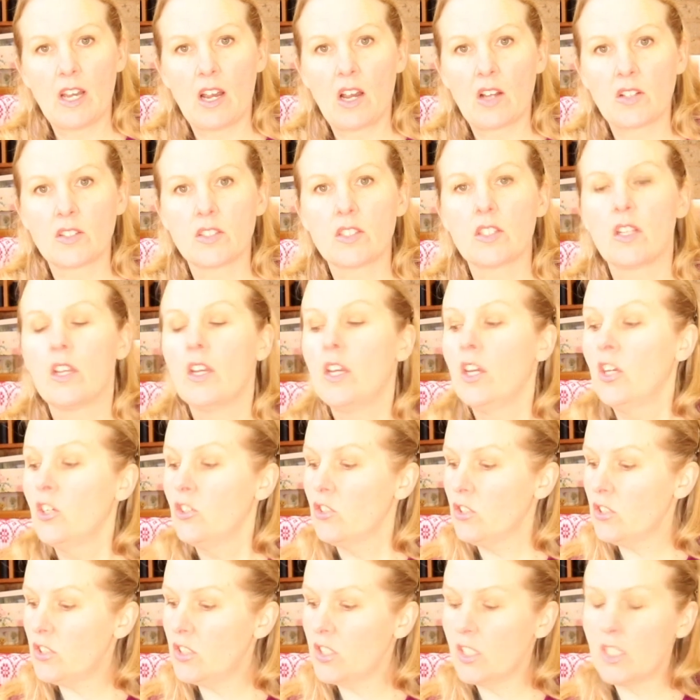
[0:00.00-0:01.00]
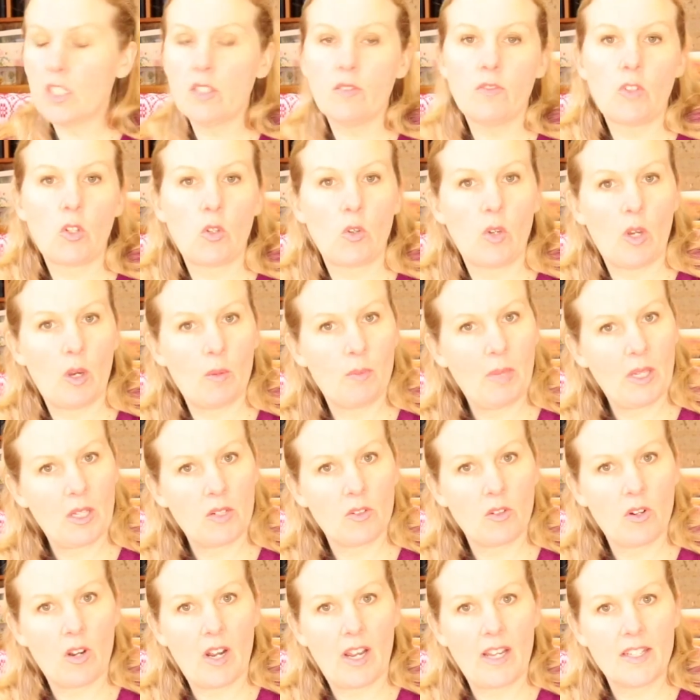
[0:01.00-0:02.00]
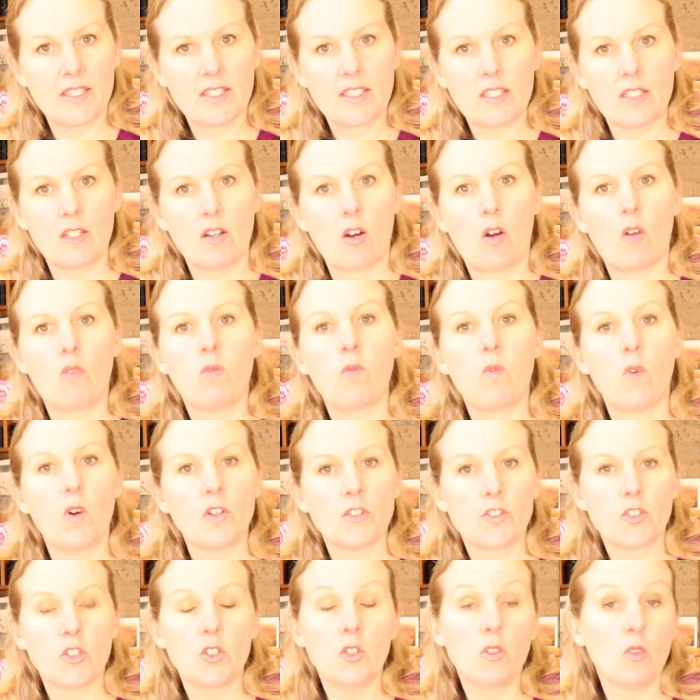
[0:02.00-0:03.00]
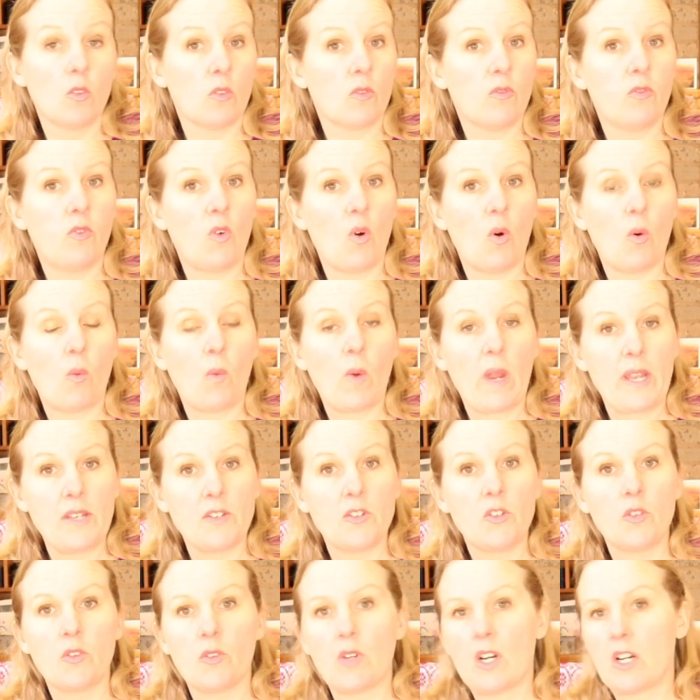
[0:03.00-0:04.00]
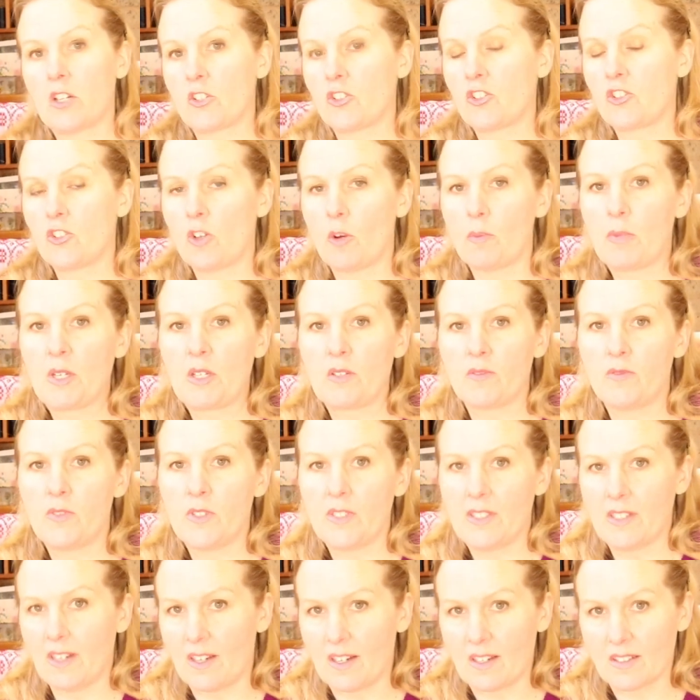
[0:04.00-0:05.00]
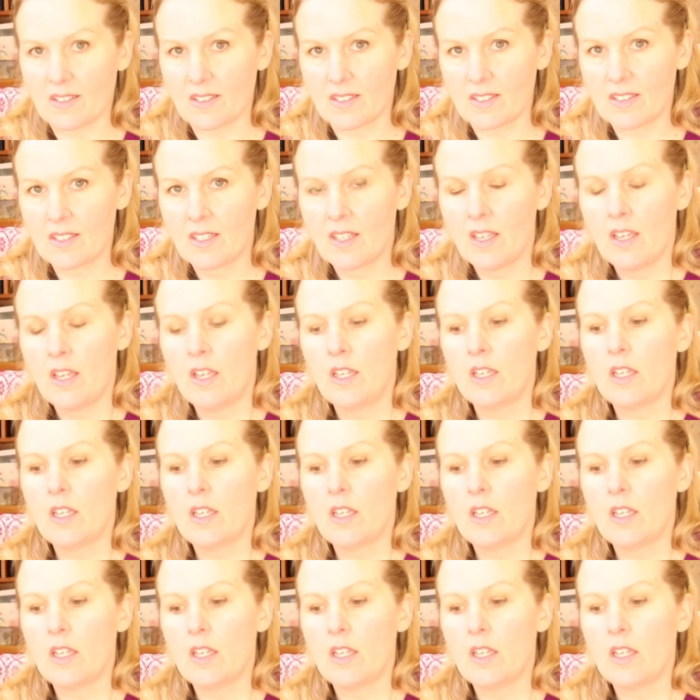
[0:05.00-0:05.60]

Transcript: yarns, just to give you a better idea of what to look for when you are shopping for yarns.